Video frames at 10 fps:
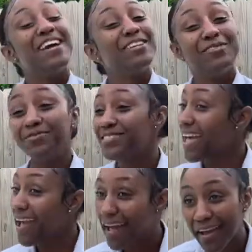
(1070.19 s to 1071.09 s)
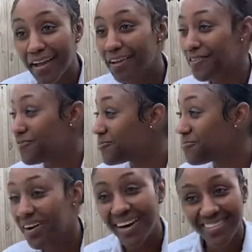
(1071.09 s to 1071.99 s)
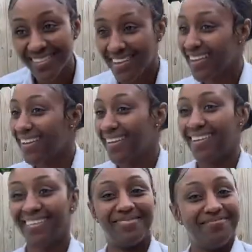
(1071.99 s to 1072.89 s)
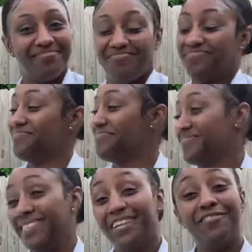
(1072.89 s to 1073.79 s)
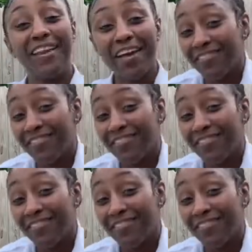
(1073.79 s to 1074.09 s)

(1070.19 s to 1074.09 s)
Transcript: You save, you budget, live life